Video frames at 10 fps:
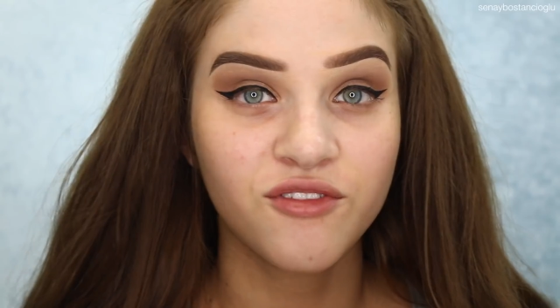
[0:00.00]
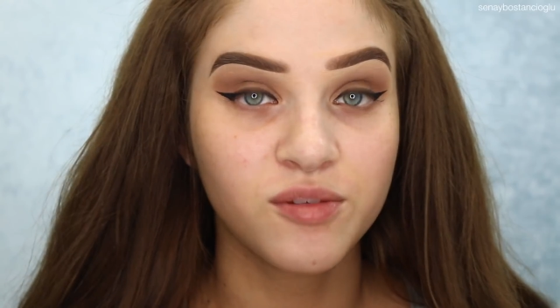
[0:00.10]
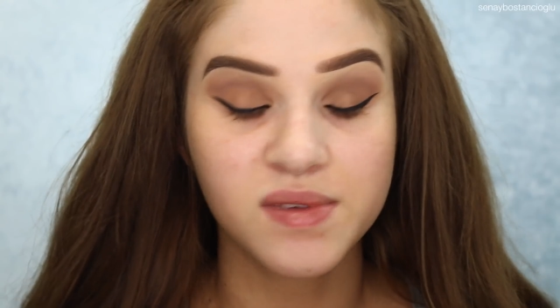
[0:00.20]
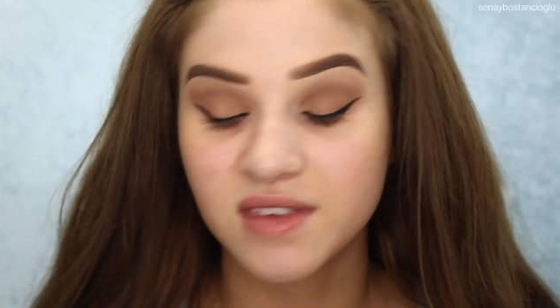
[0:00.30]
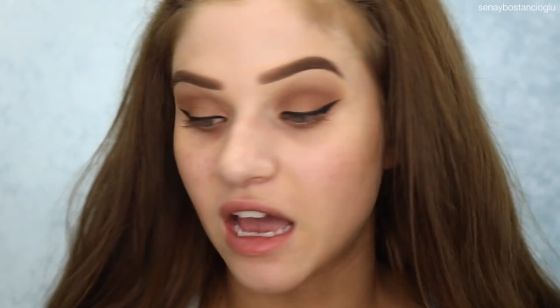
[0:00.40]
For
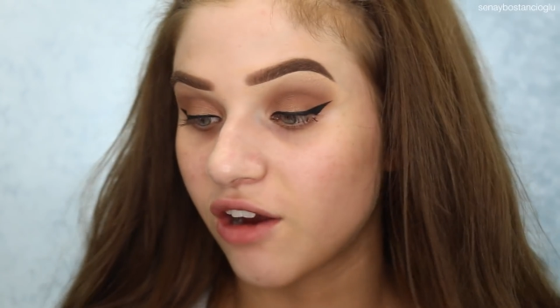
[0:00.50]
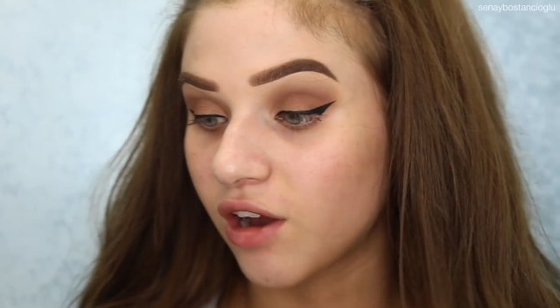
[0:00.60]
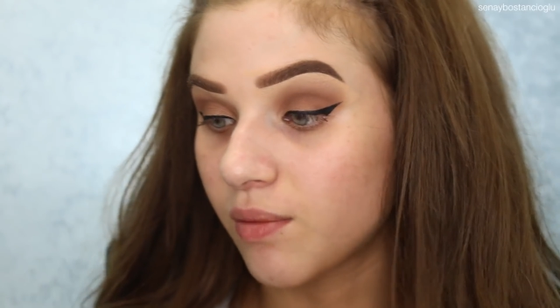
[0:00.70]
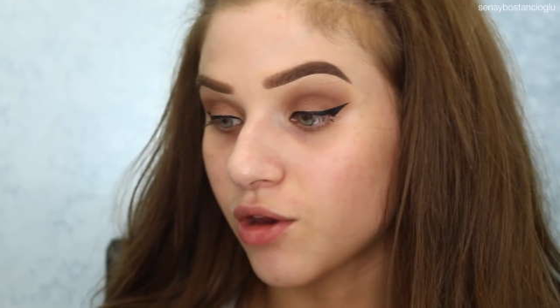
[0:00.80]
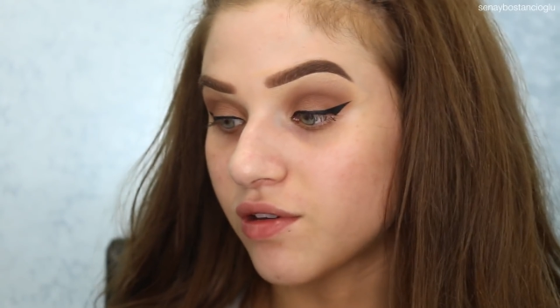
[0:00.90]

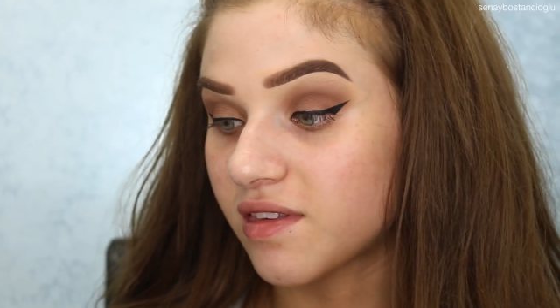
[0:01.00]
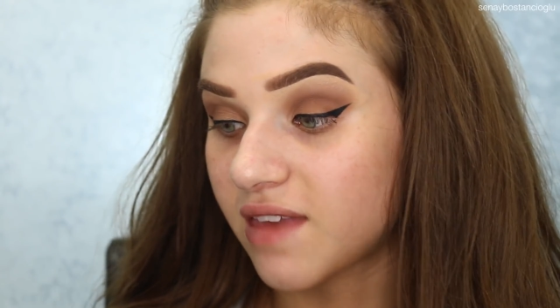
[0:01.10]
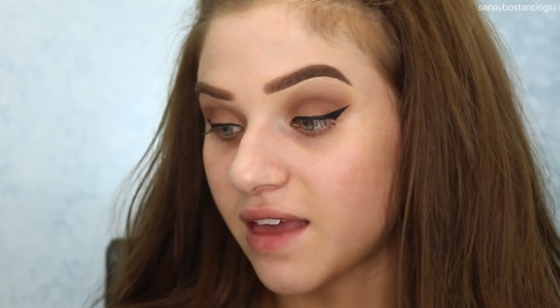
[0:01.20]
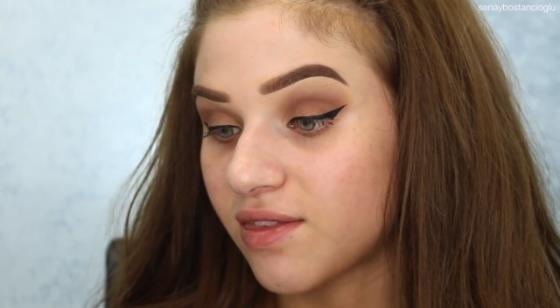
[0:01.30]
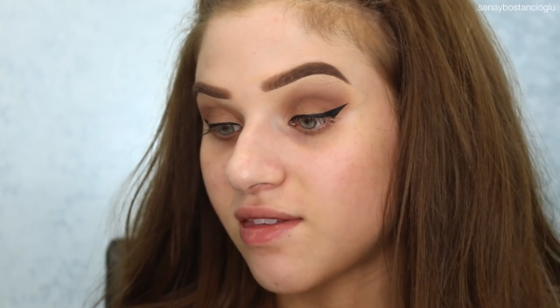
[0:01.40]
mascara, I'm going to
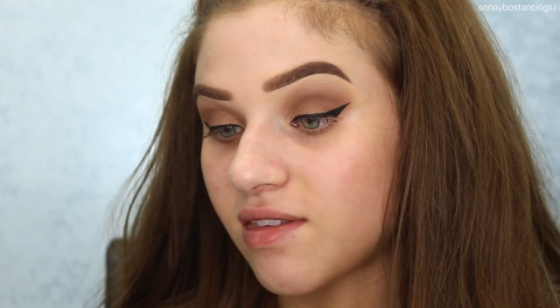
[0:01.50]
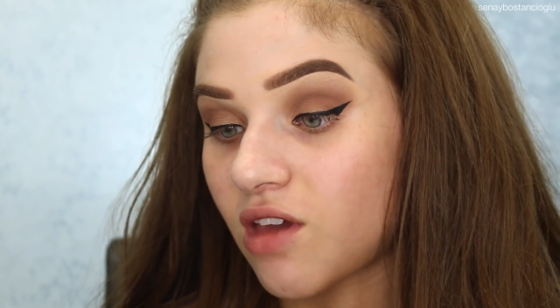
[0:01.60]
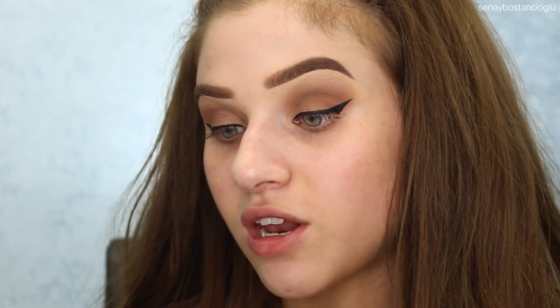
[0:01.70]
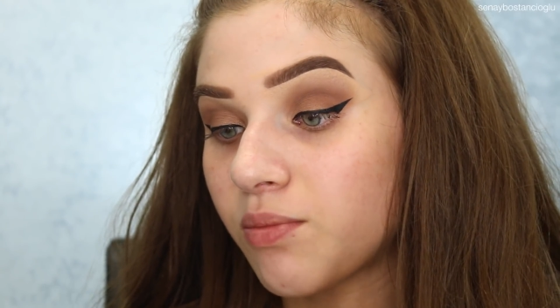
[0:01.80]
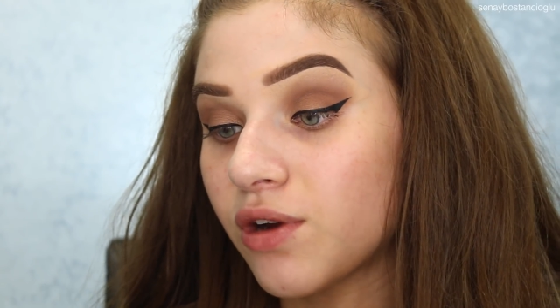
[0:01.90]
take the
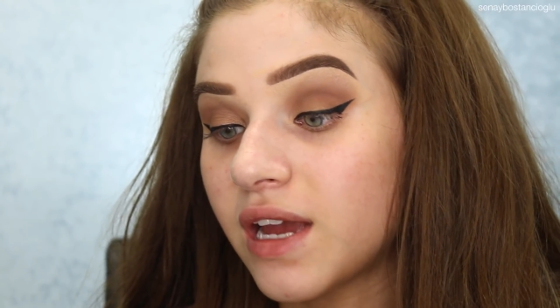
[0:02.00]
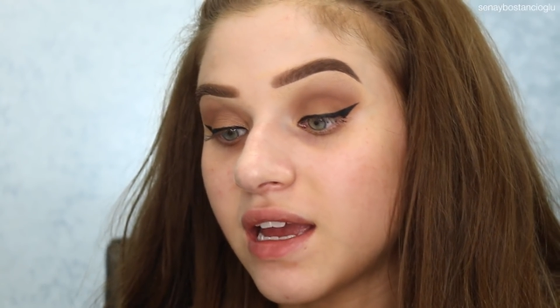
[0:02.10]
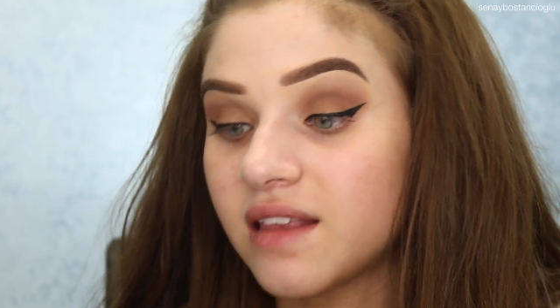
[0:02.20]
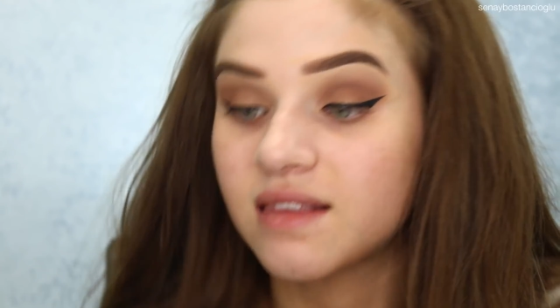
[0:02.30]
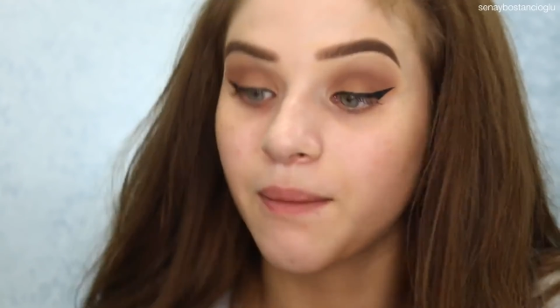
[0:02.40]
designer
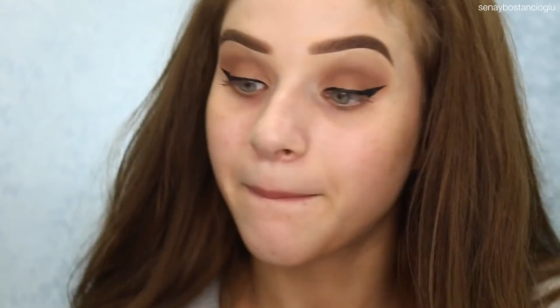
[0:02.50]
brand's